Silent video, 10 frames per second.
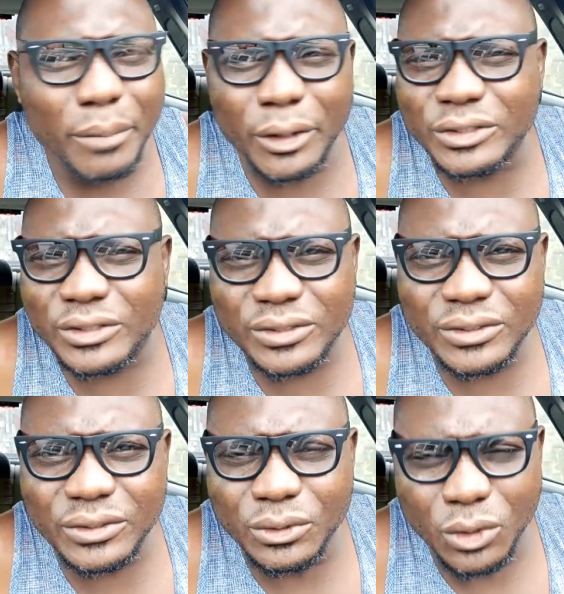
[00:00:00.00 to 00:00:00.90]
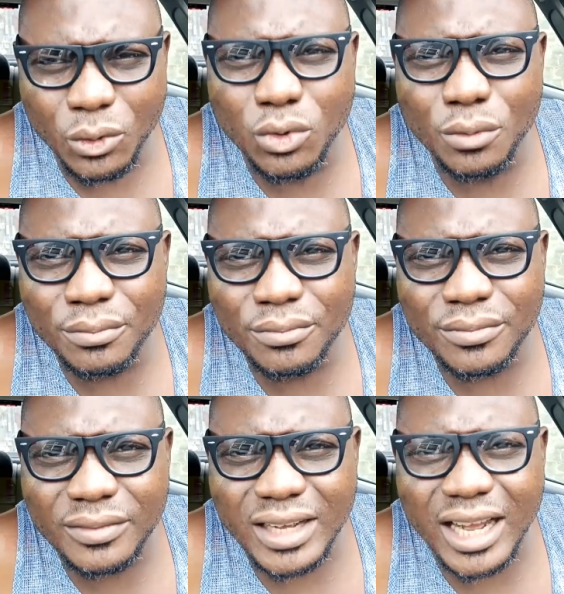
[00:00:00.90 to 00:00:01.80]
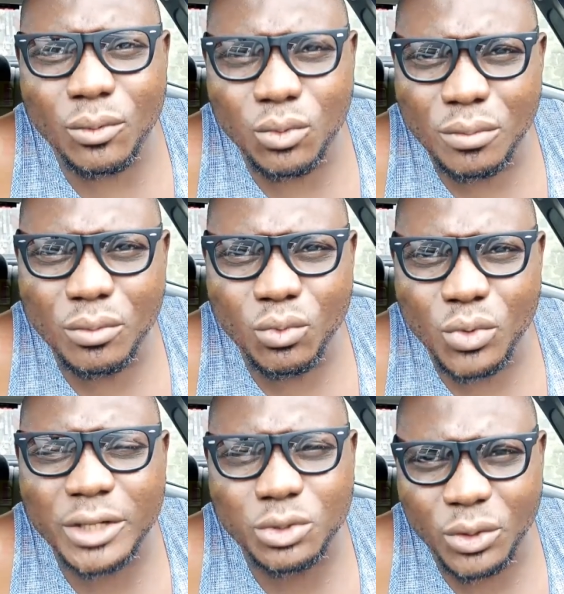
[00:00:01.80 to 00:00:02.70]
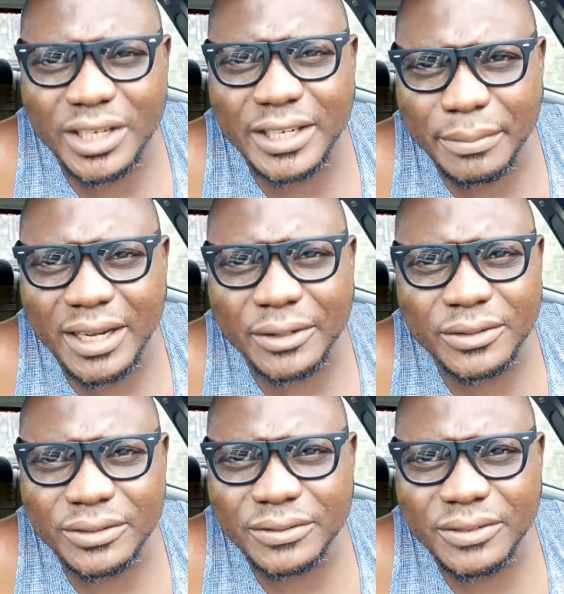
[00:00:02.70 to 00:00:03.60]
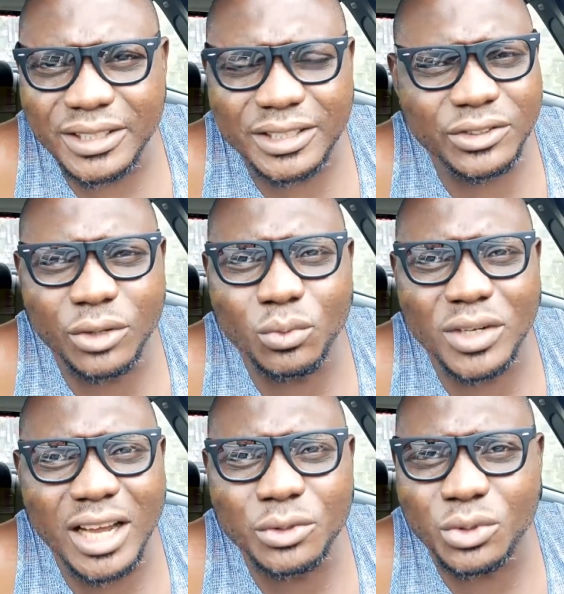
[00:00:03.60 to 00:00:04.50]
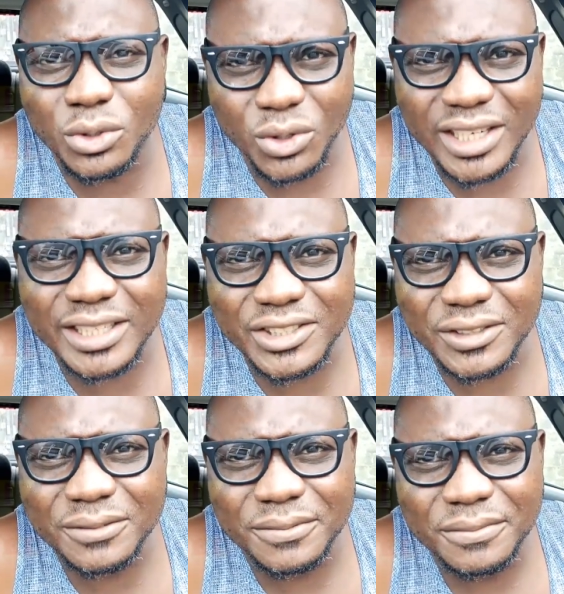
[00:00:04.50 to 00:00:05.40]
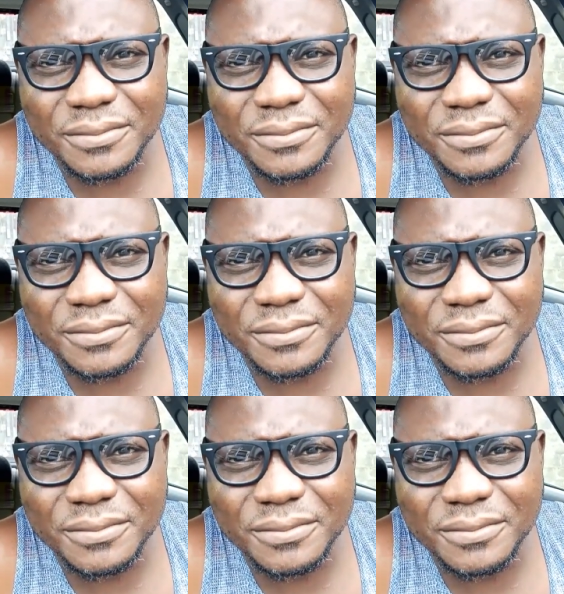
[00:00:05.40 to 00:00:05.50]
But you know whom and whom we are talking about. It is not without your knowledge.